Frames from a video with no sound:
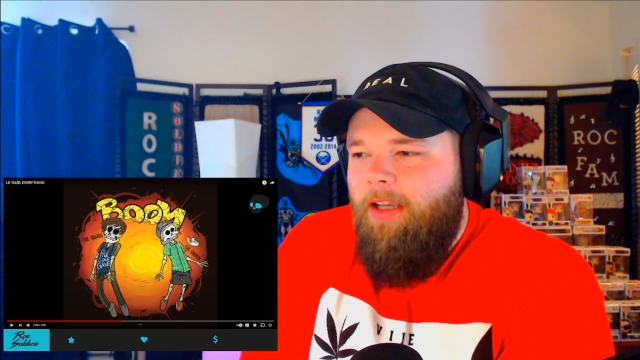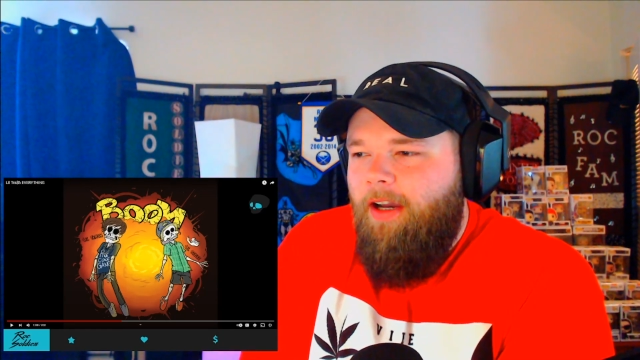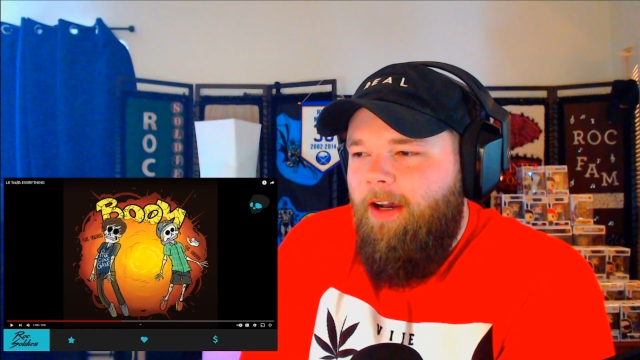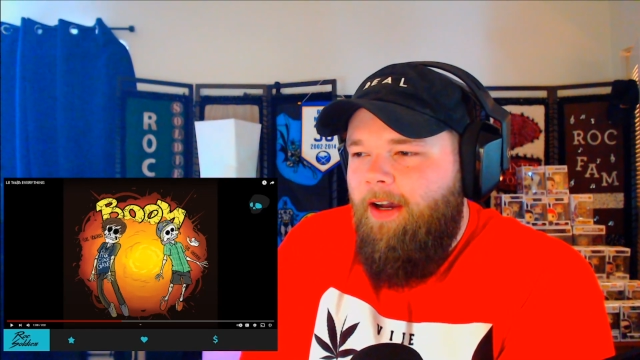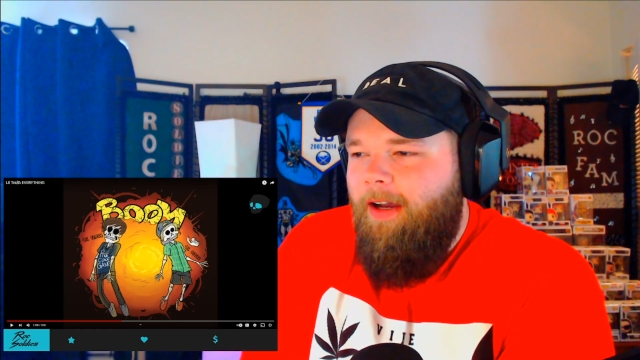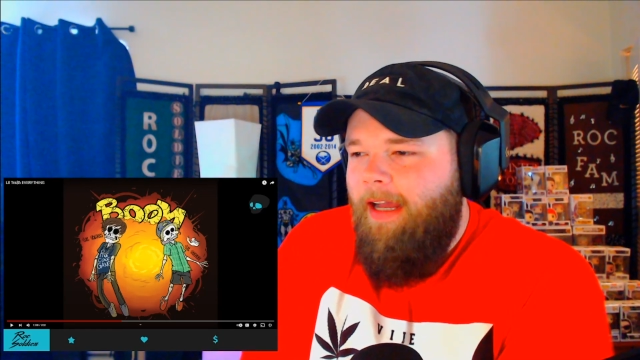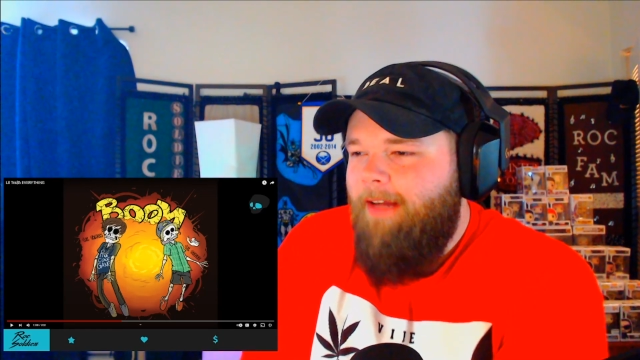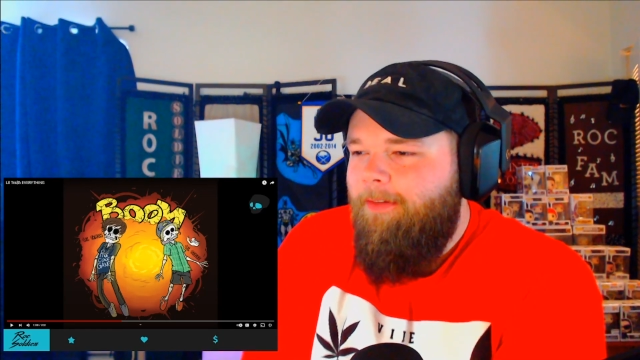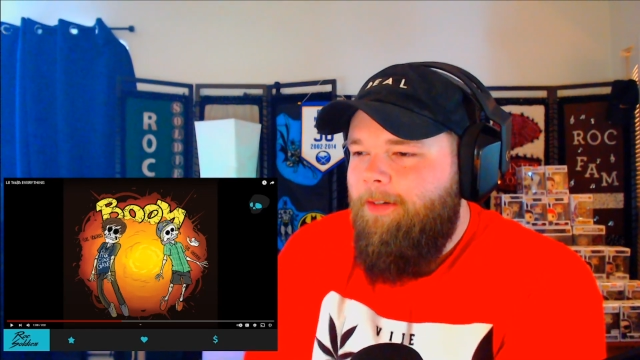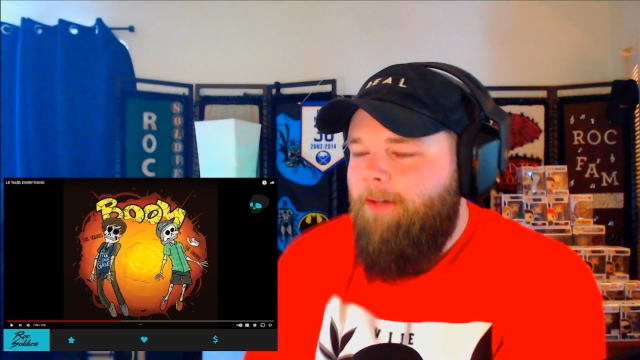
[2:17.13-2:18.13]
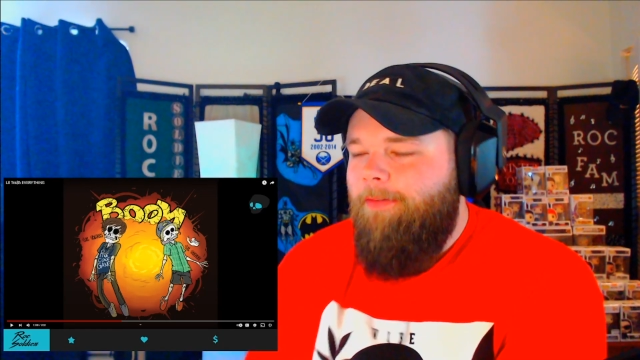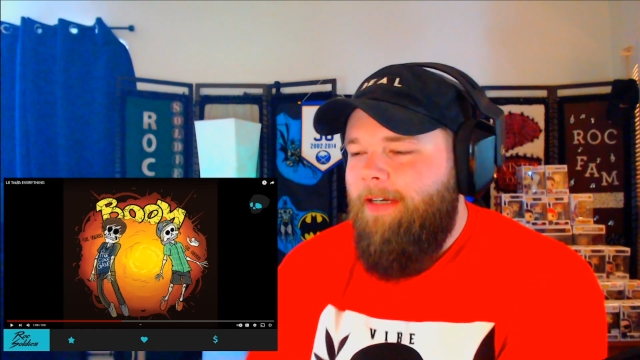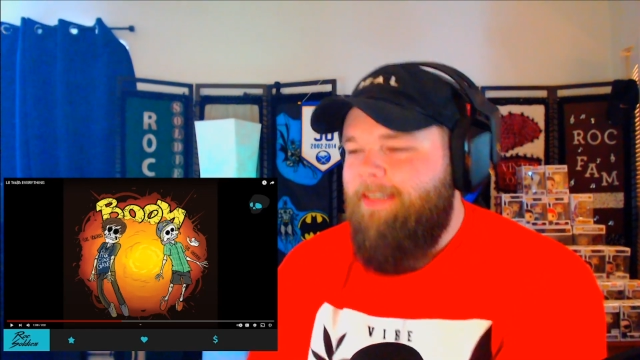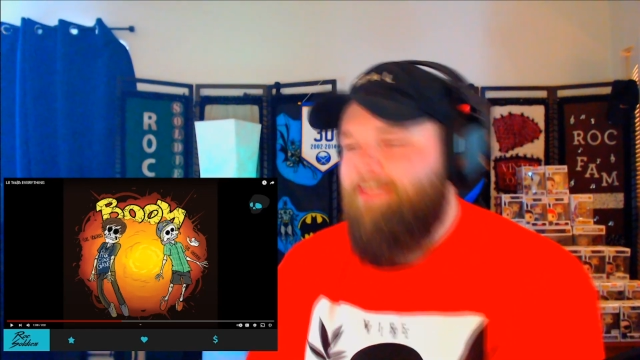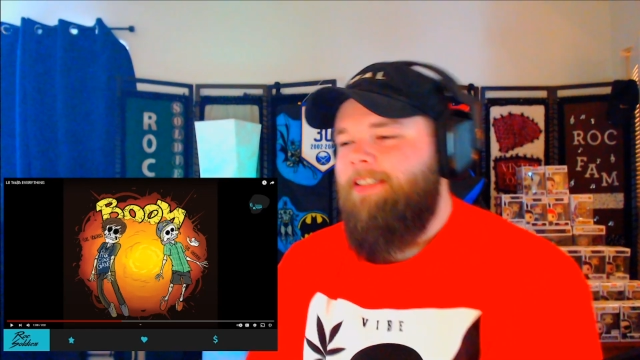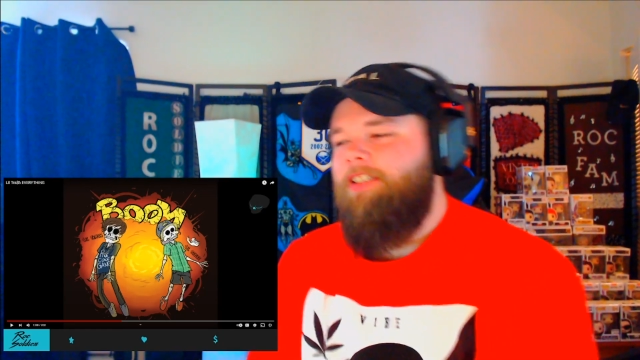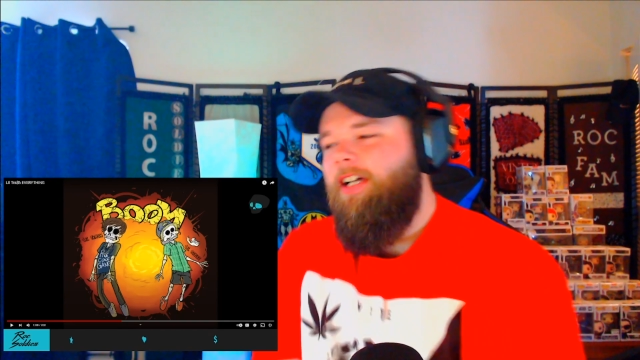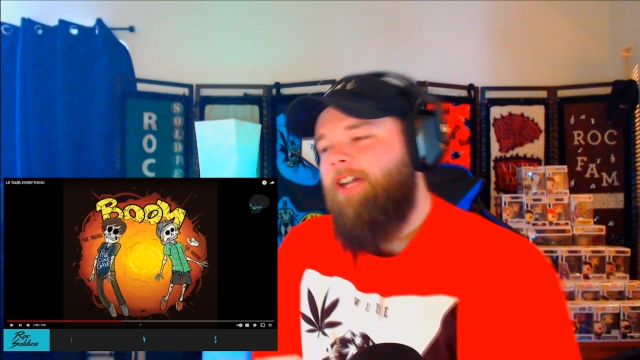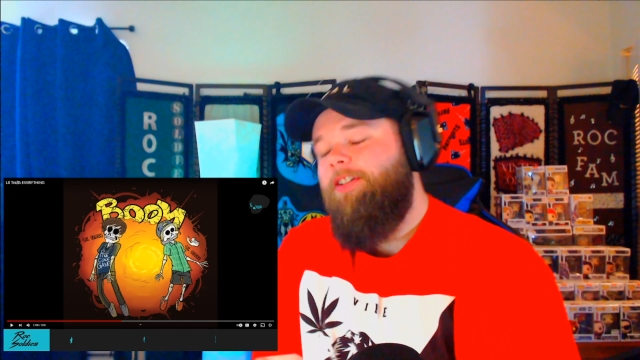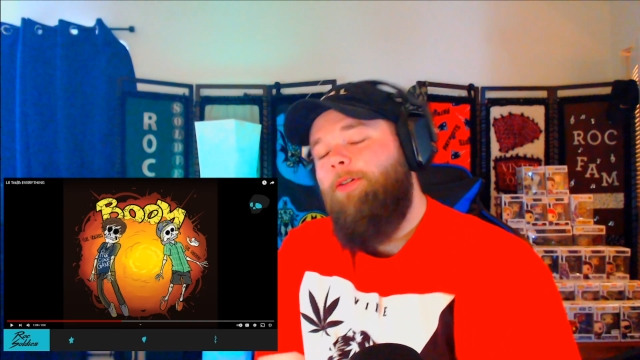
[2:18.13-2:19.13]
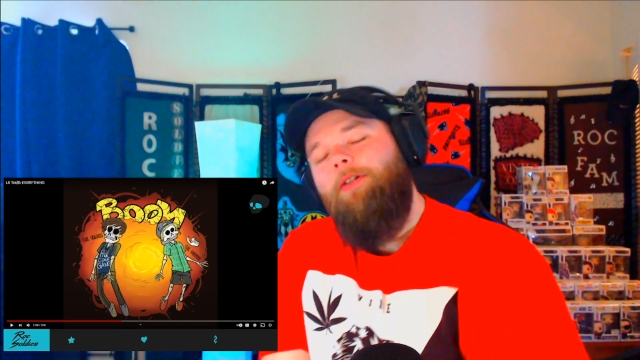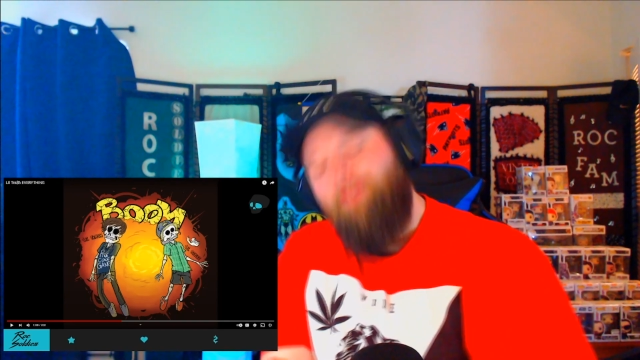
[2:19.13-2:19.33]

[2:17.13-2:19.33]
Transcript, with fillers: Uh, I don't know if I could see Josh or